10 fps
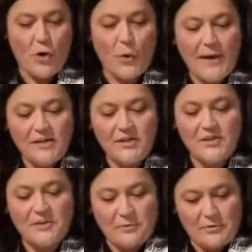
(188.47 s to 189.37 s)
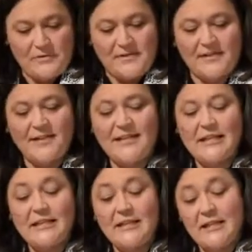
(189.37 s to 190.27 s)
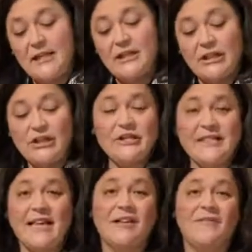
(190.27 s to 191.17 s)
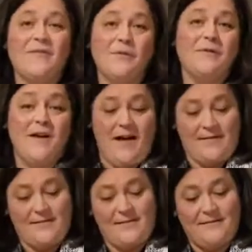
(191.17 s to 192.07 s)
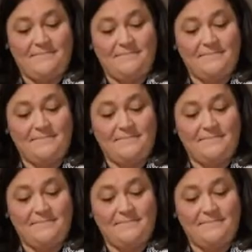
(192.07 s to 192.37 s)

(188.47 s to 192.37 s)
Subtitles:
Norwegian spruce looks like a few of us.